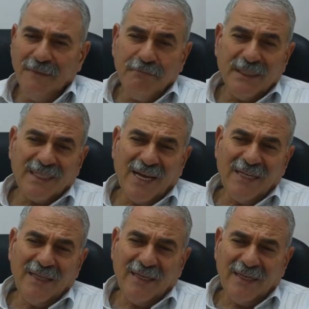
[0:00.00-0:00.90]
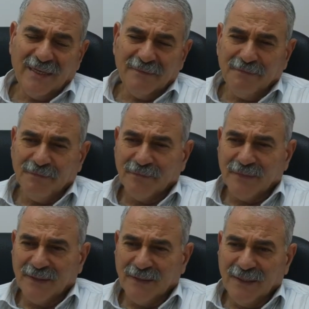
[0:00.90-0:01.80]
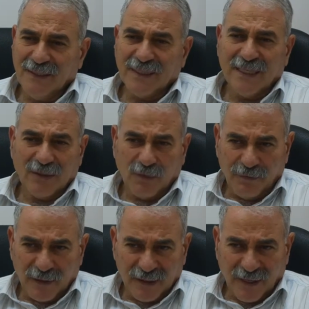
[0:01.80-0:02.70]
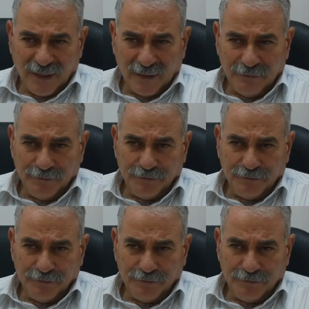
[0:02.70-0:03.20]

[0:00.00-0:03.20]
beside the state of Israel.